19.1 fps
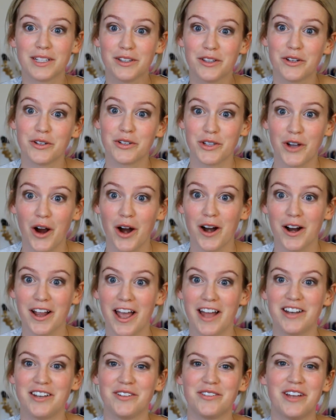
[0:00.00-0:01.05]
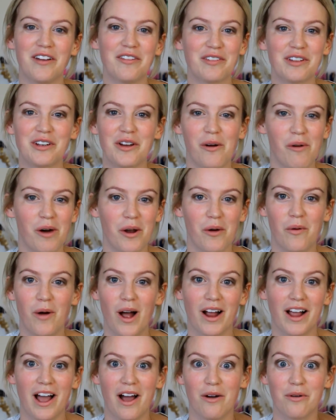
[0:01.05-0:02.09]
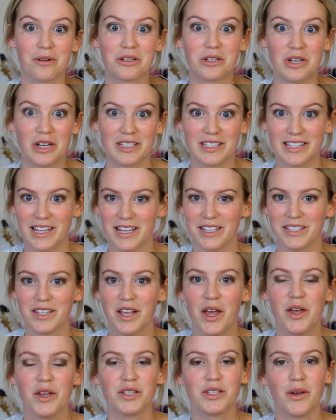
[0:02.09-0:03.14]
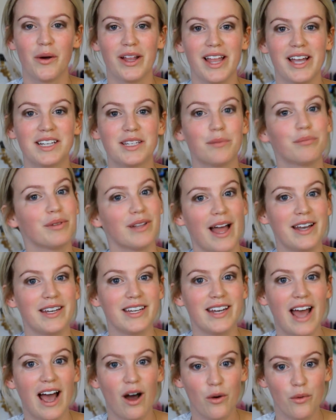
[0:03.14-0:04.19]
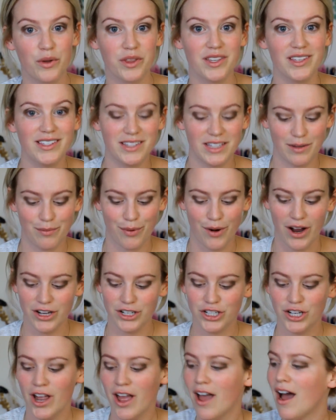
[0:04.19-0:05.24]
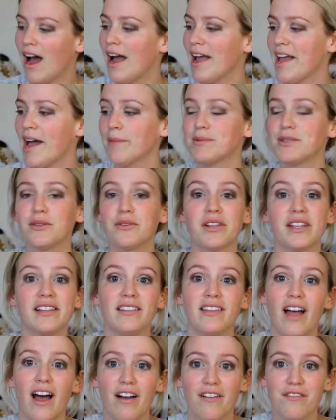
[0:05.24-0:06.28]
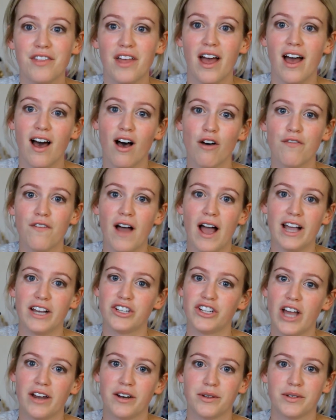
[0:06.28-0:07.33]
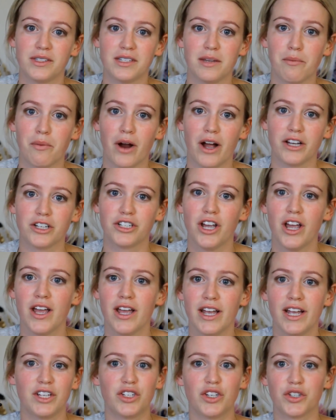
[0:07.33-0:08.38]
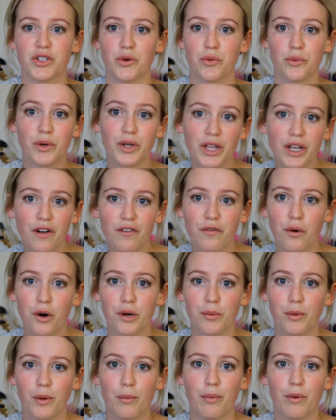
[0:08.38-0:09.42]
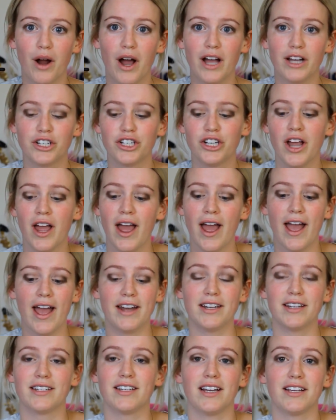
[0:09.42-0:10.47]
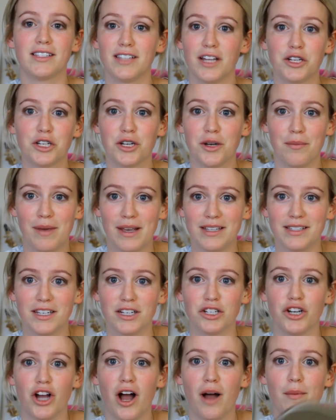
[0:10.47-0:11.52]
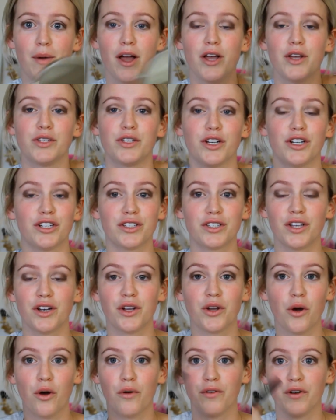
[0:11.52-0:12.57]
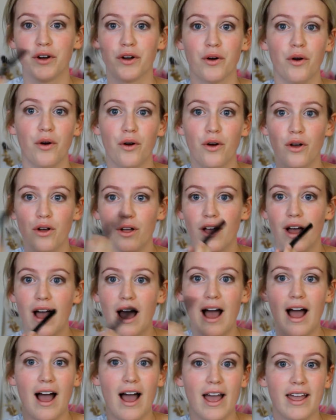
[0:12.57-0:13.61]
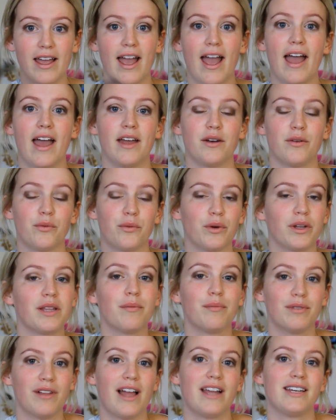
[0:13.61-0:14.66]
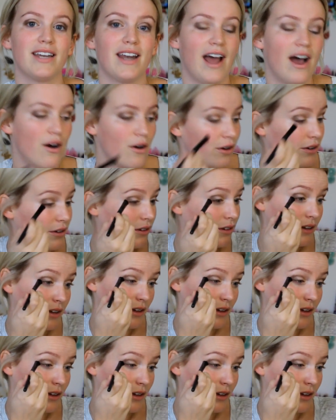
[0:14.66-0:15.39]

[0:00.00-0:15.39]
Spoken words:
it's a little dark and you definitely don't want to walk out with just this, so I like to blend it out with a C brush. I absolutely love the e.l.f. Eyeshadow C Brush. It's just a really affordable brush and it does such an amazing job. So you're just going to go over your whole eye and really blend it out.